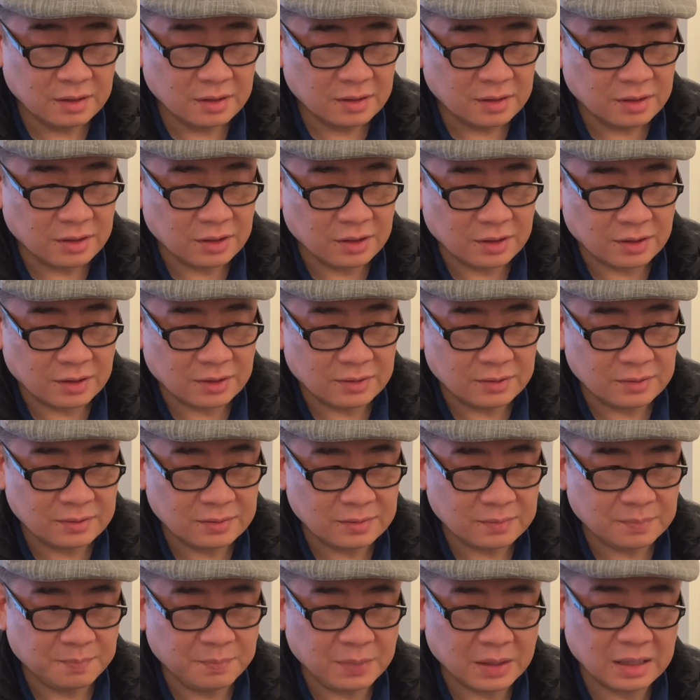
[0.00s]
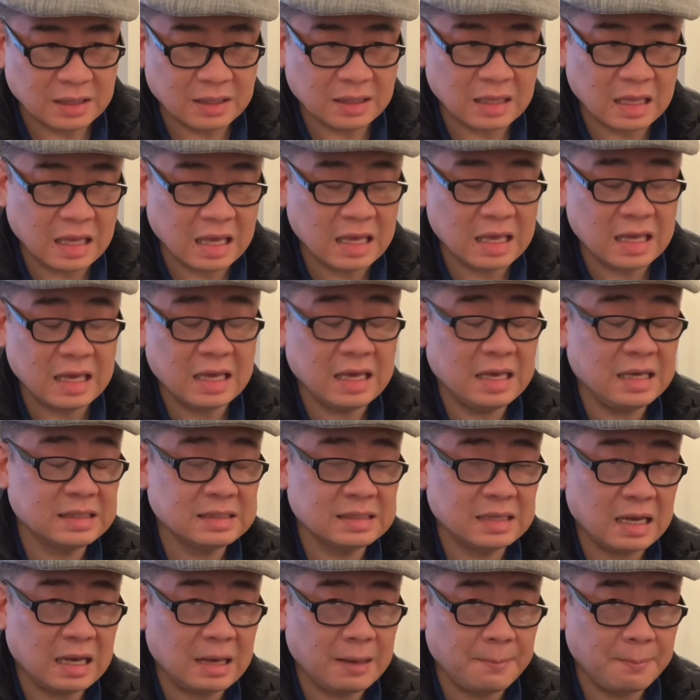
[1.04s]
but it
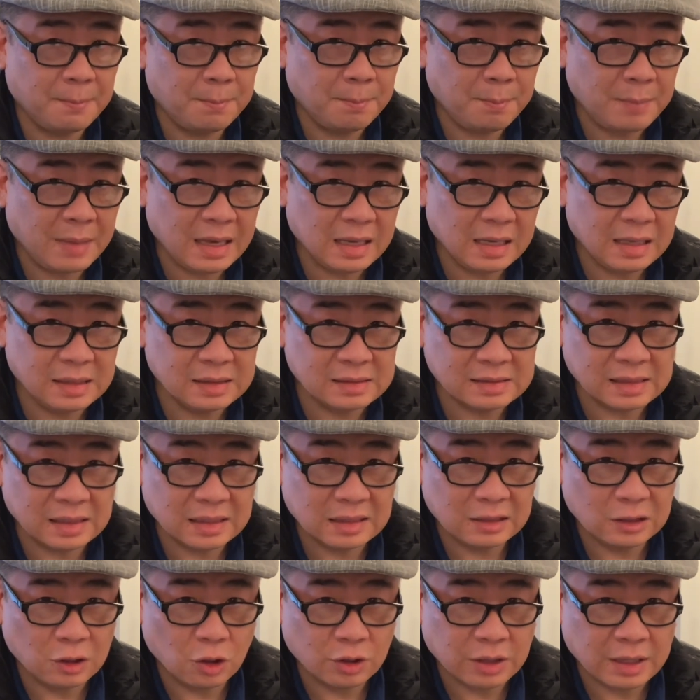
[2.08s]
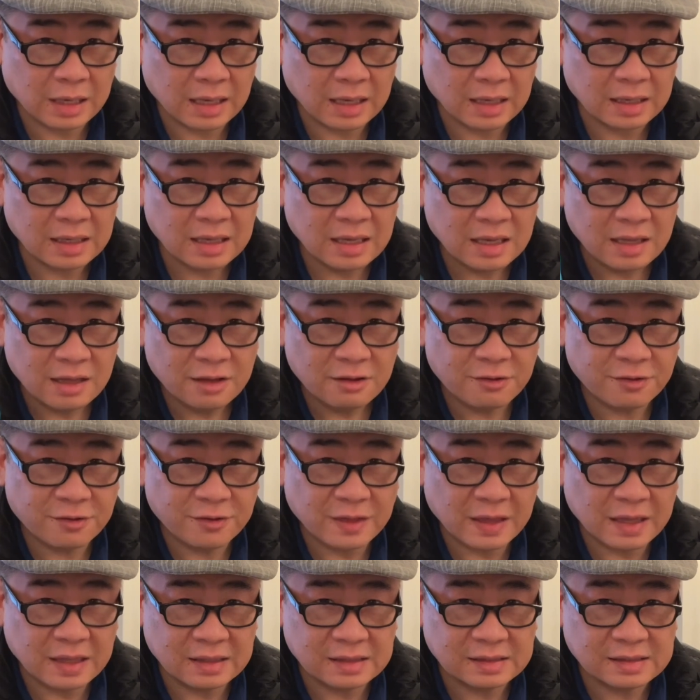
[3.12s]
is amazing looking
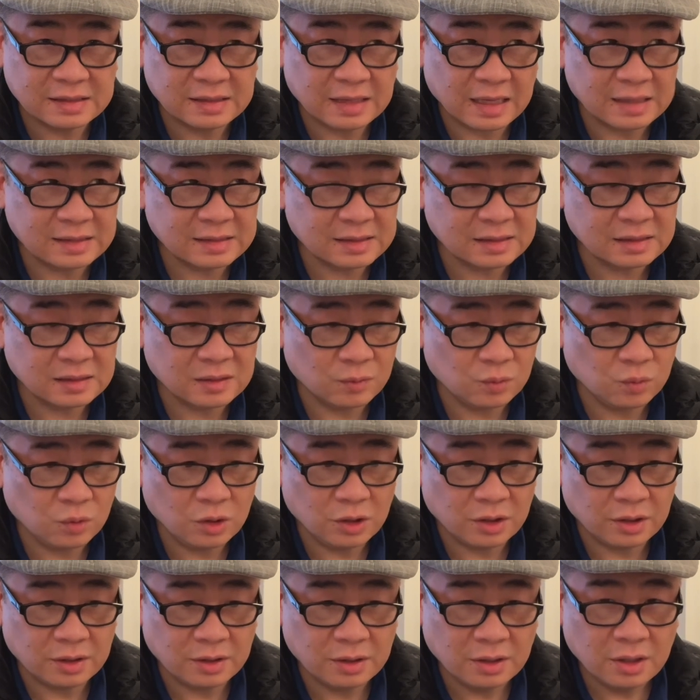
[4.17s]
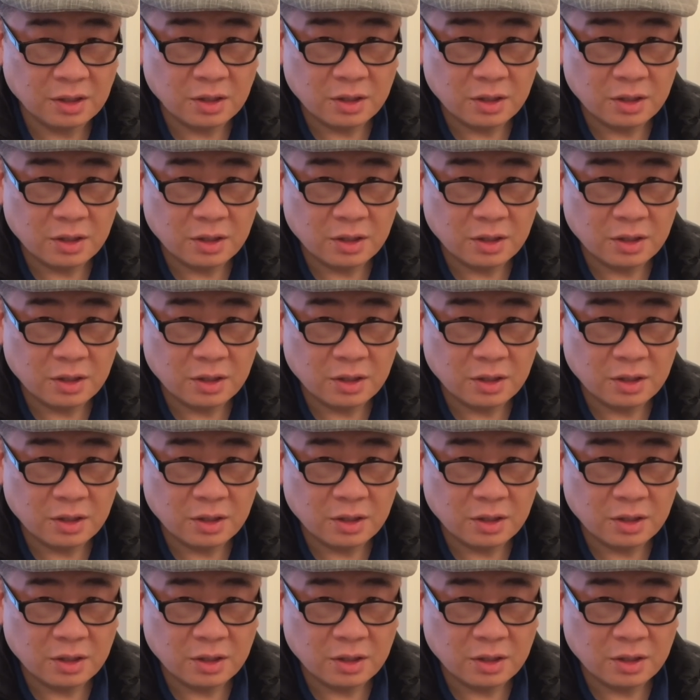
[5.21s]
thin slices of wood.